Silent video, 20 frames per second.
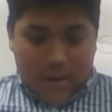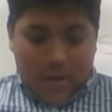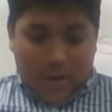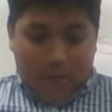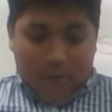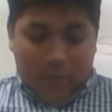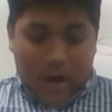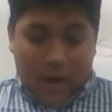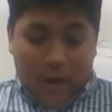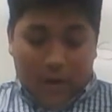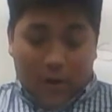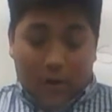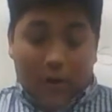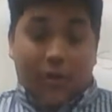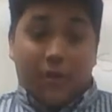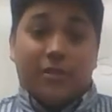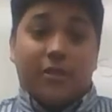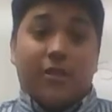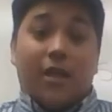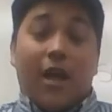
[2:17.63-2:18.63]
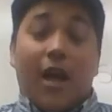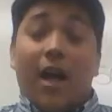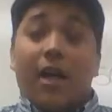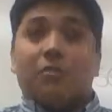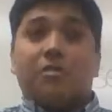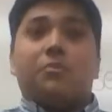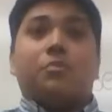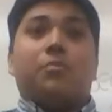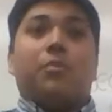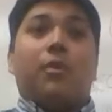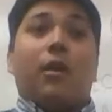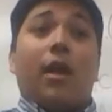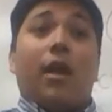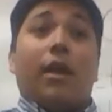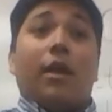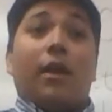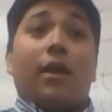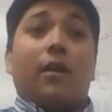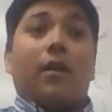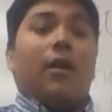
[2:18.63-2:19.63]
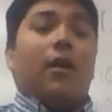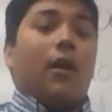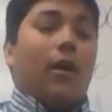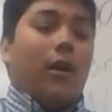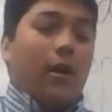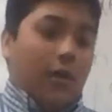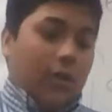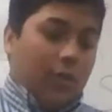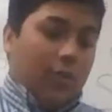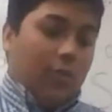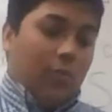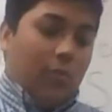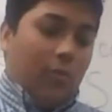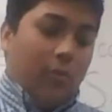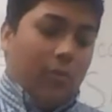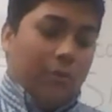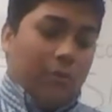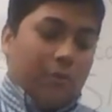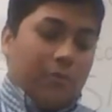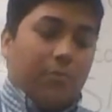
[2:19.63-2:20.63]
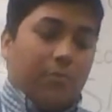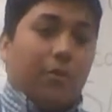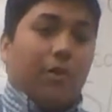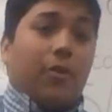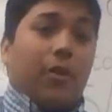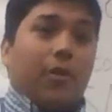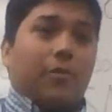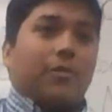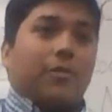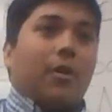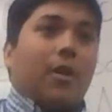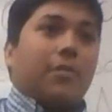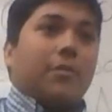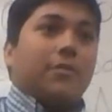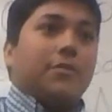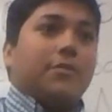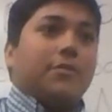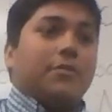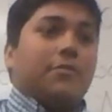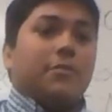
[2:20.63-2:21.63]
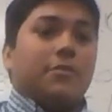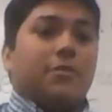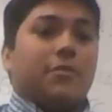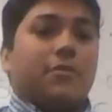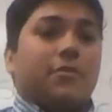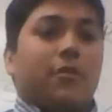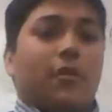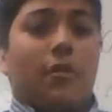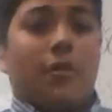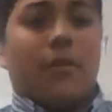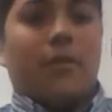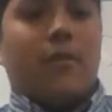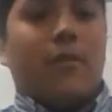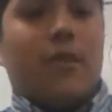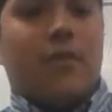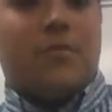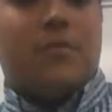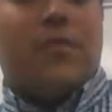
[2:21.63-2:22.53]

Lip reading: While her slide was playing, Little Wonders by Rob Thomas was the song that was